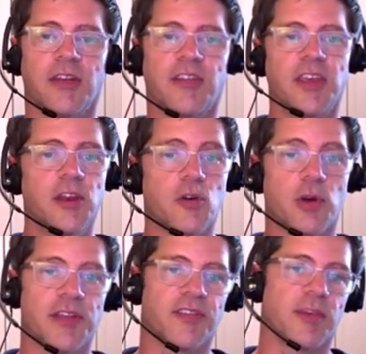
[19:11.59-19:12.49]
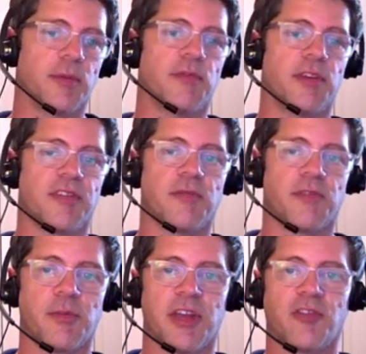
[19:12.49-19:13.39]
to integrate some of this
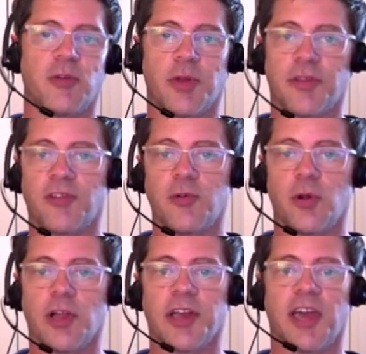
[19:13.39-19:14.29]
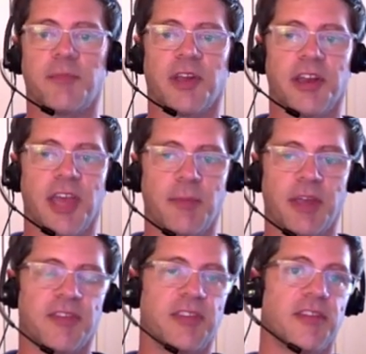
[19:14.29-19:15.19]
information with a tool like
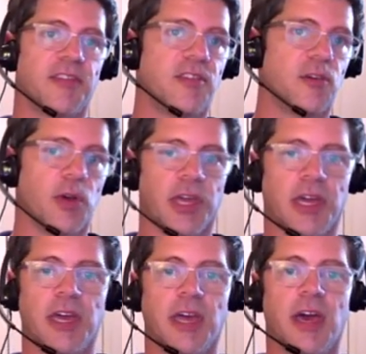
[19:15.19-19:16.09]
AppDynamics that's doing